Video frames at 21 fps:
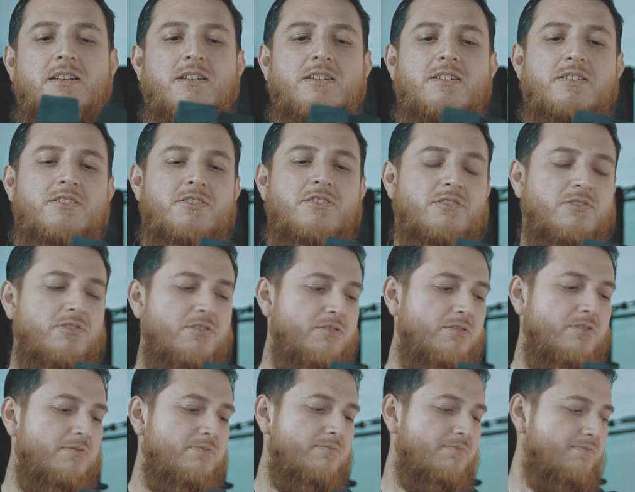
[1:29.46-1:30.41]

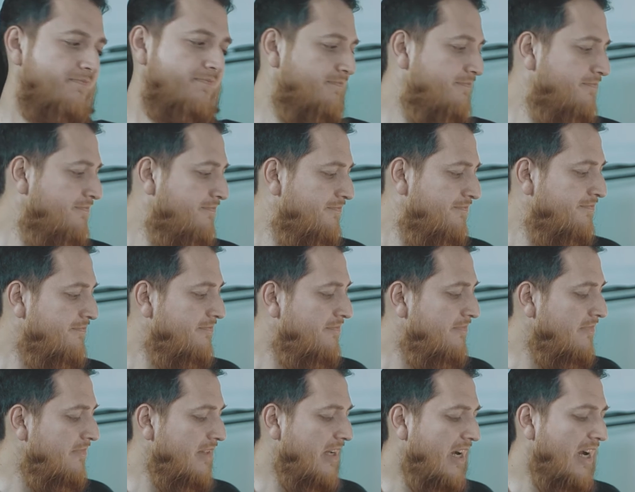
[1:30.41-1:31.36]
So
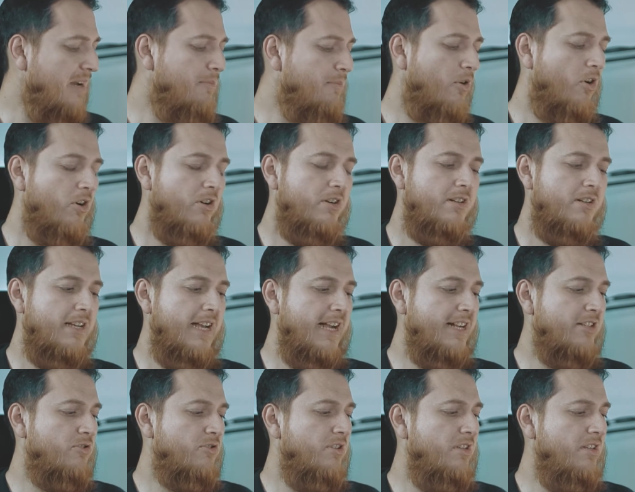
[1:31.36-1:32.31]
I bought
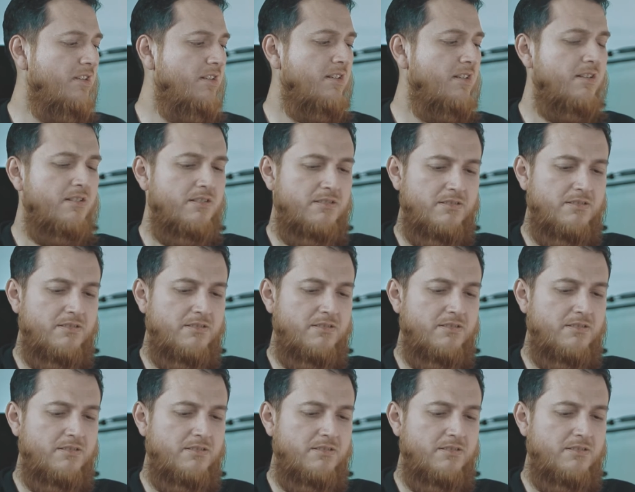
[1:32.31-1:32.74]
actually